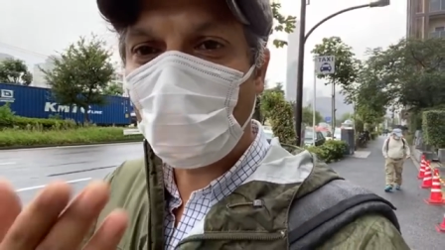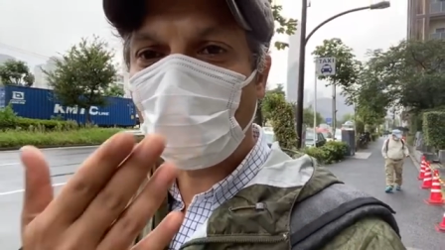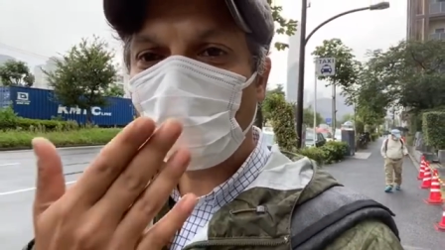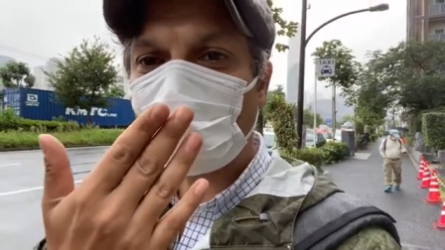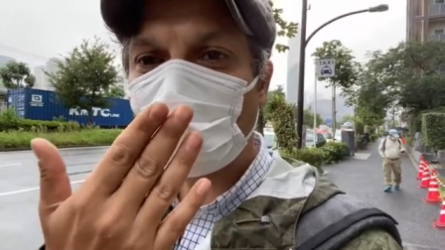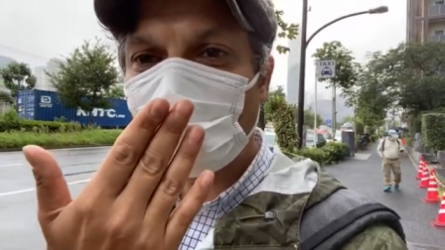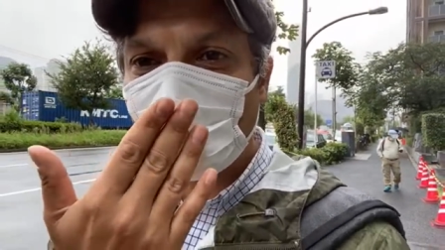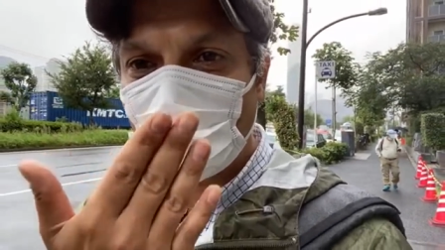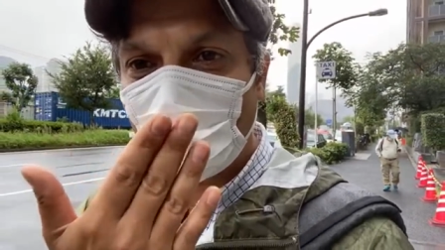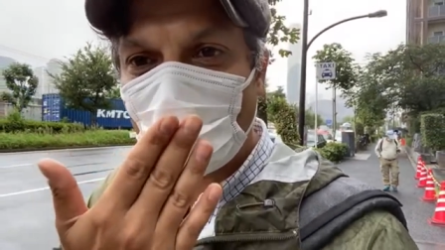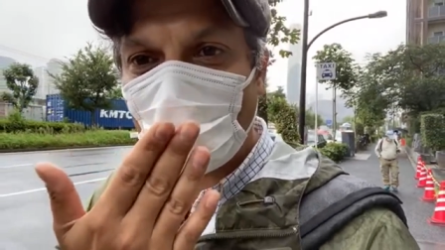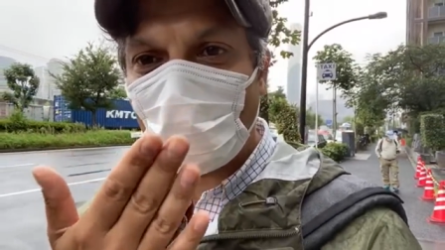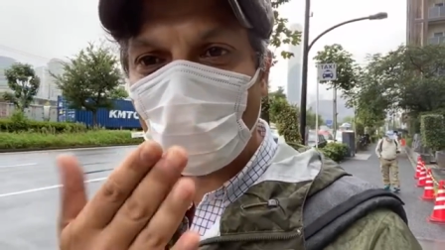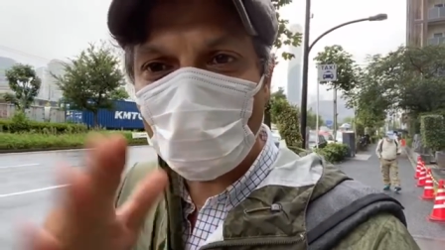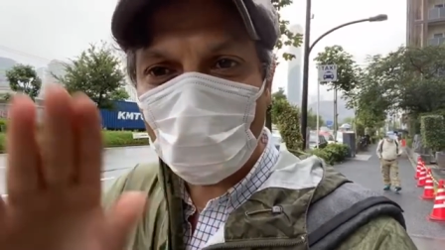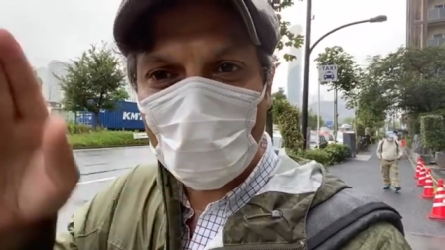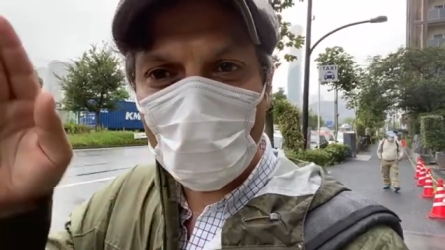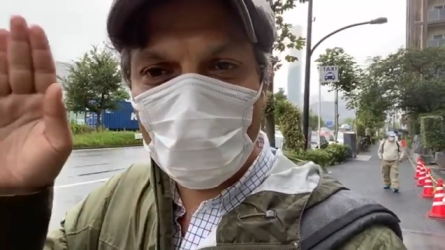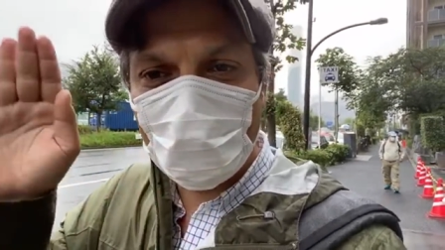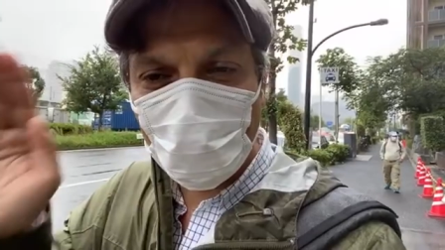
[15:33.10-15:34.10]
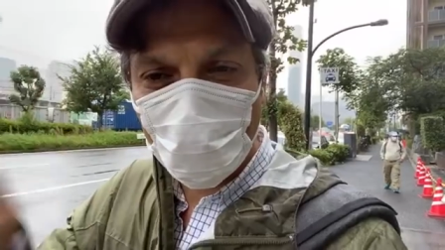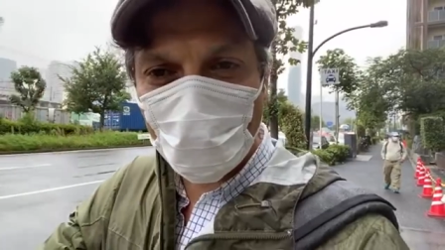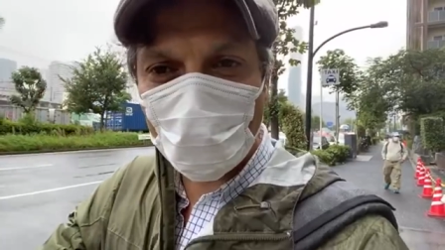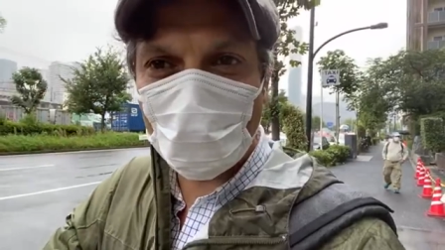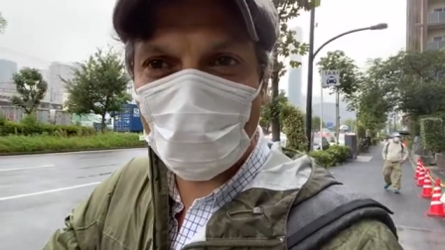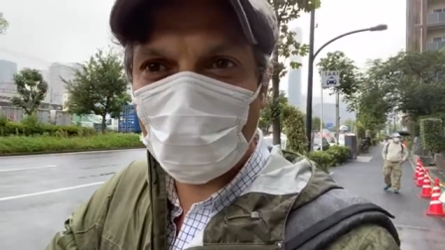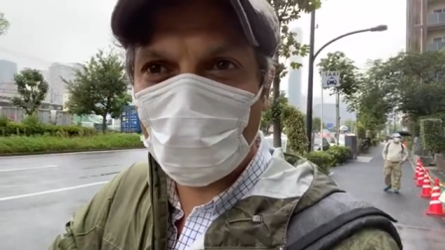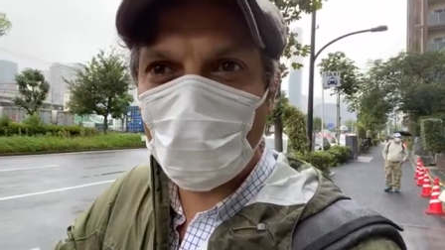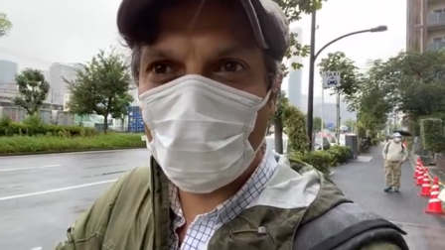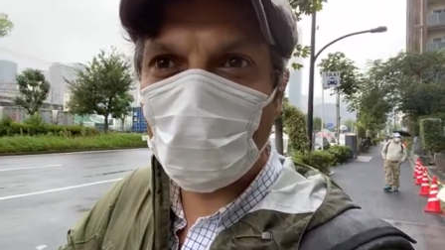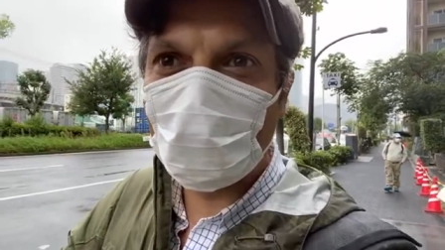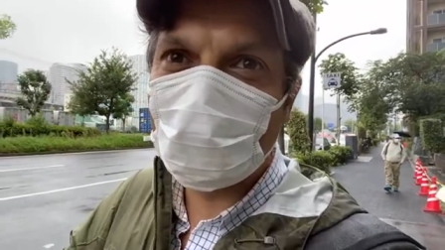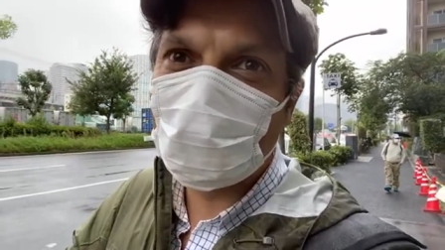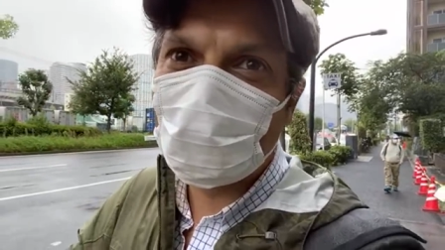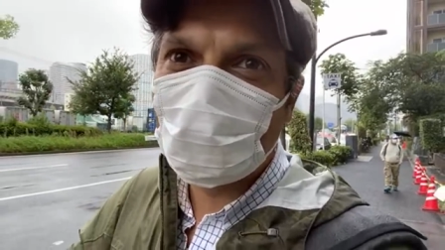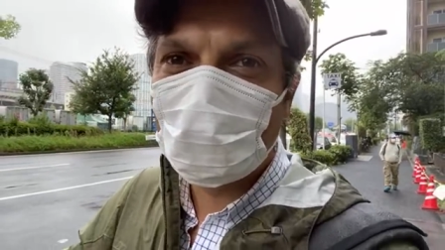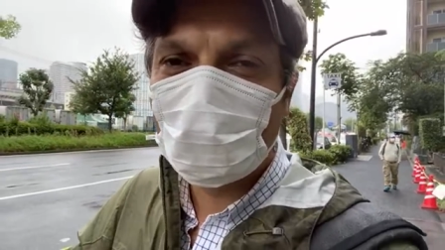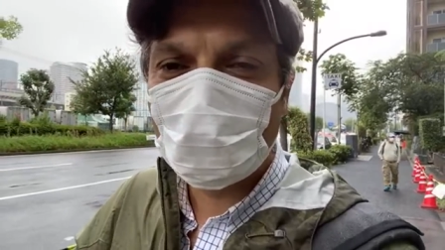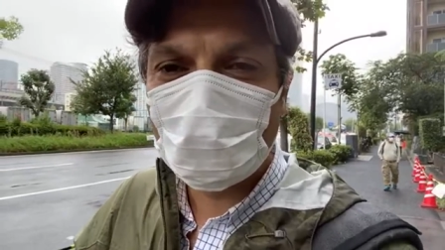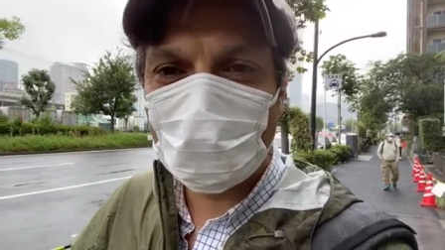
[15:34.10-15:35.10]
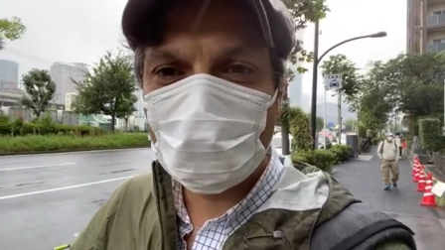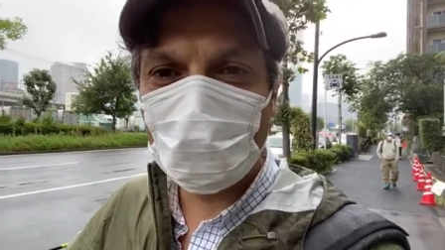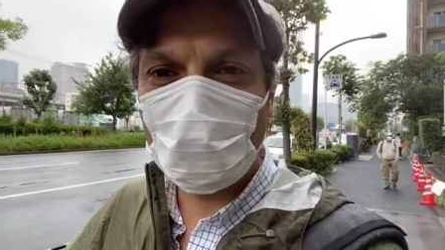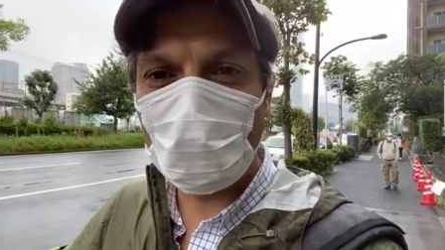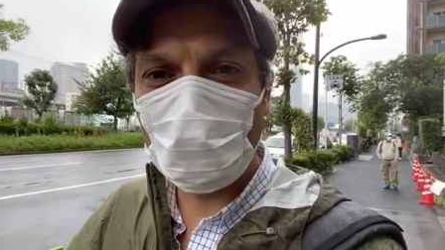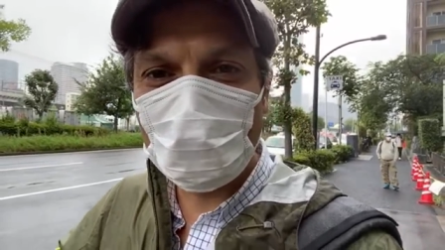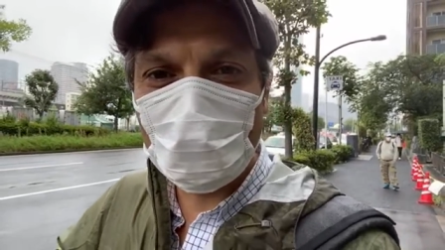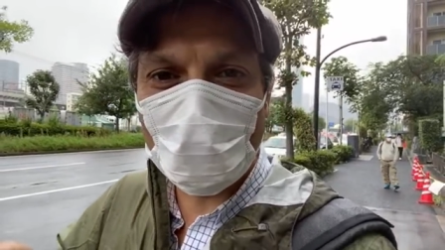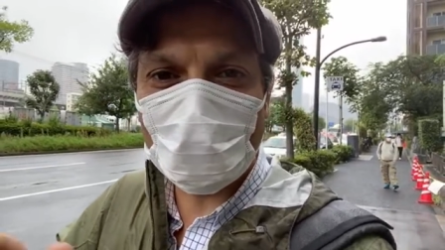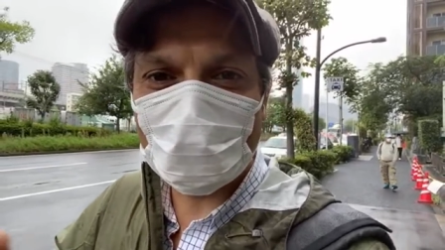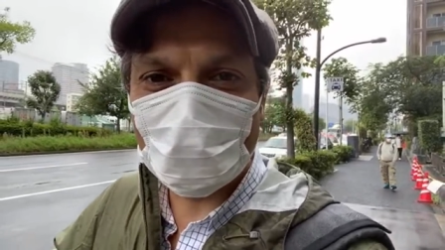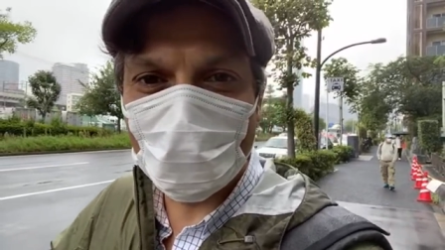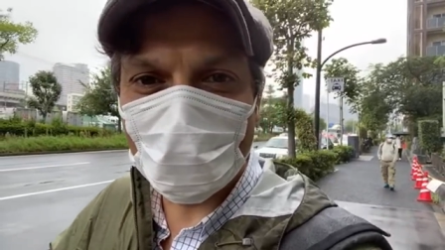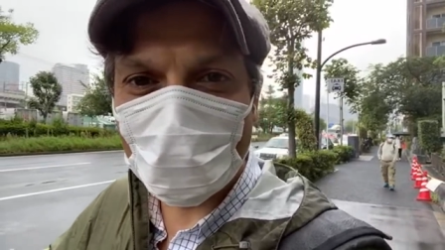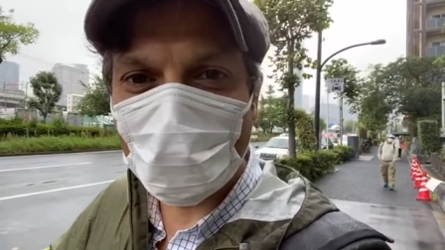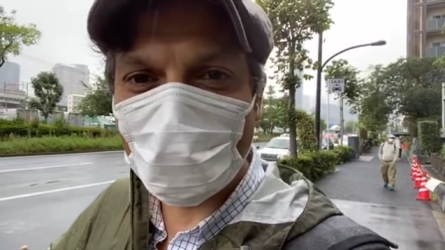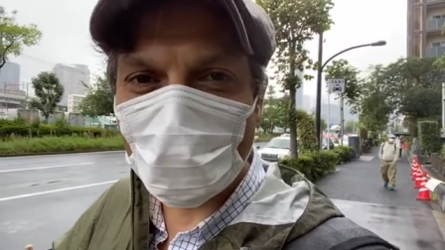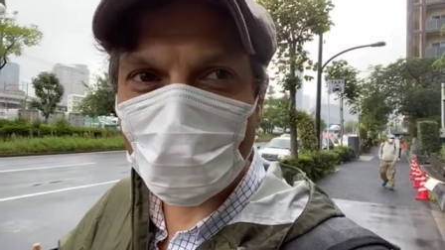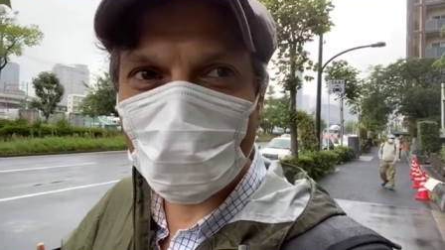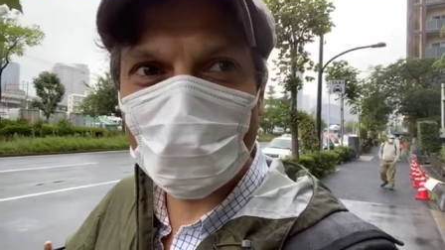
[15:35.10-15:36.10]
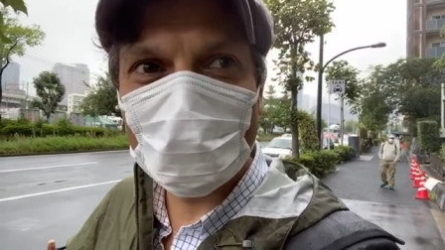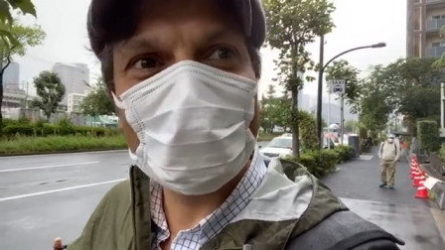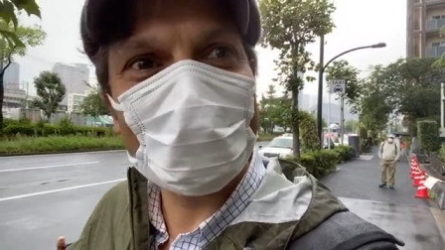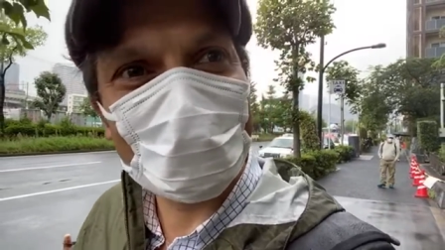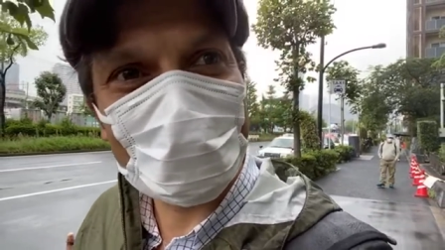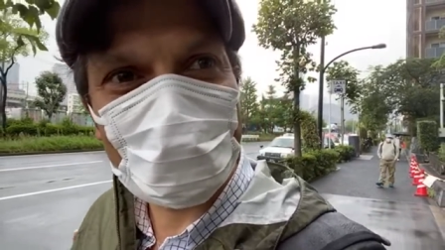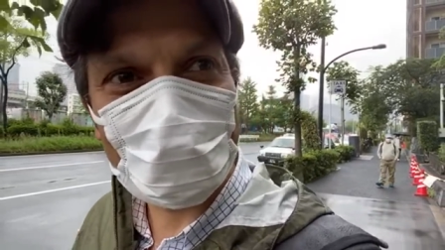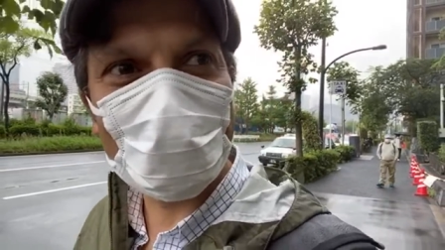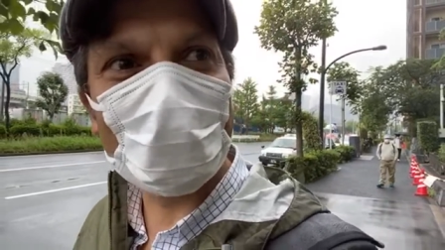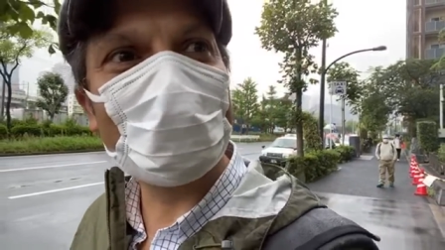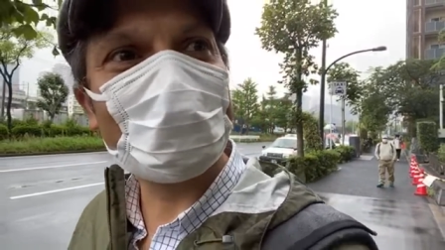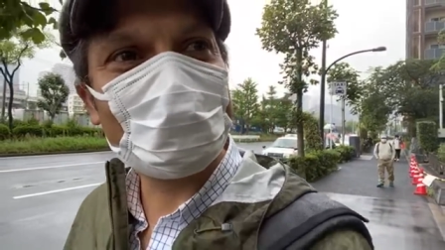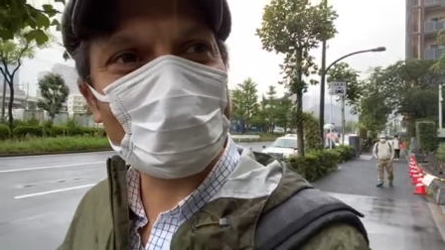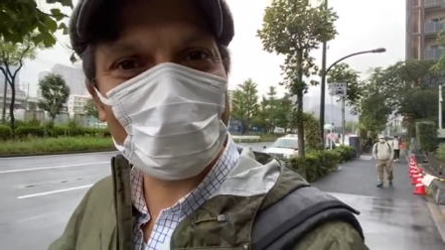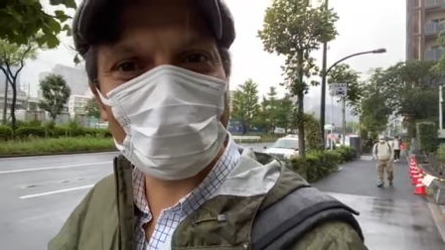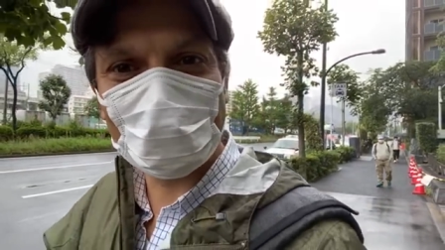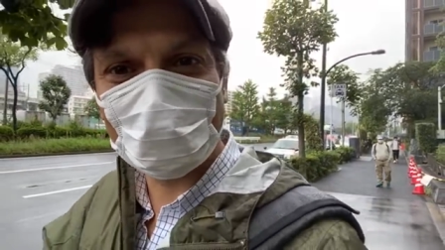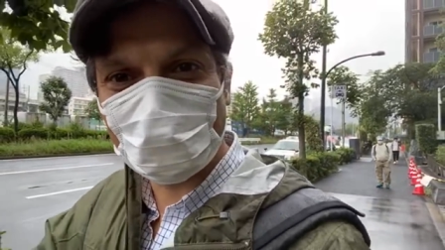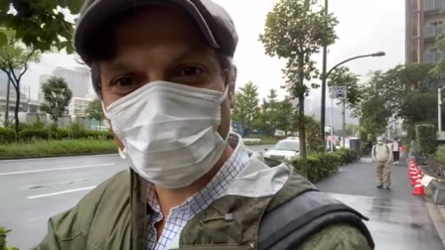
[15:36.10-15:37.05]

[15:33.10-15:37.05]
had to lick it and put it, well, maybe not lick it in the pandemic.